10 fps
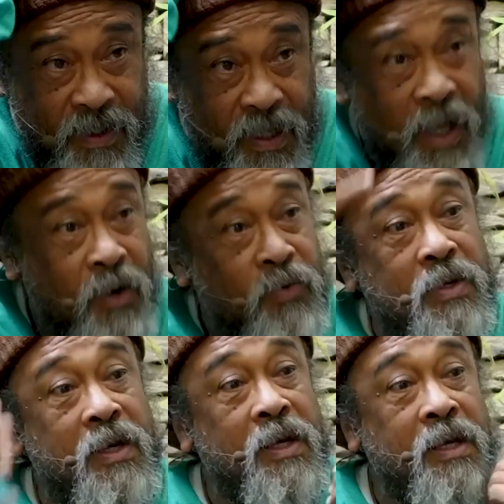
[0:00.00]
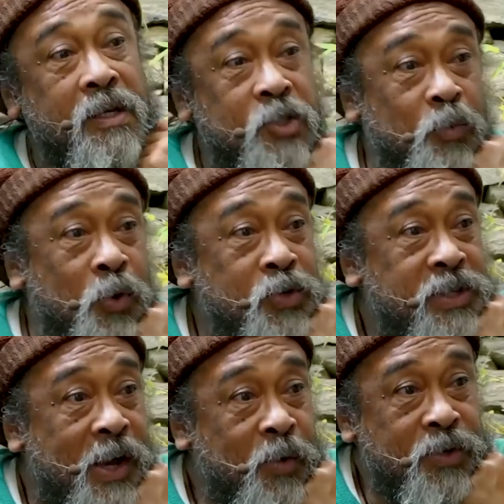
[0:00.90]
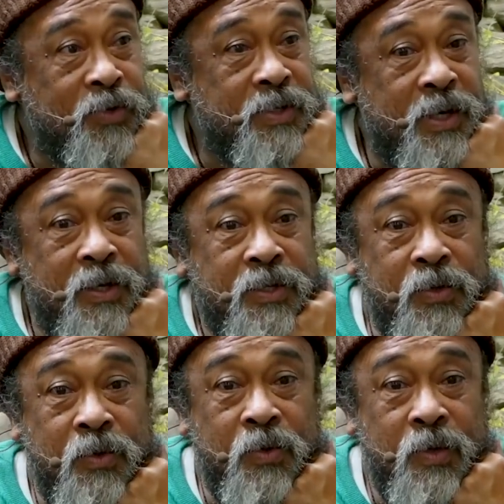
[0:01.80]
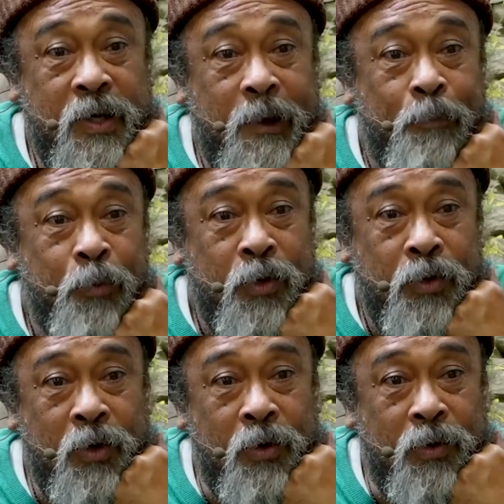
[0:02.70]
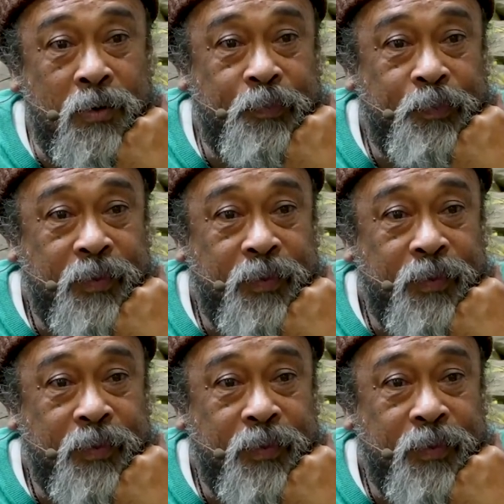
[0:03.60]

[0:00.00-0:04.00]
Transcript: Now, supposing I were to say to you, you know,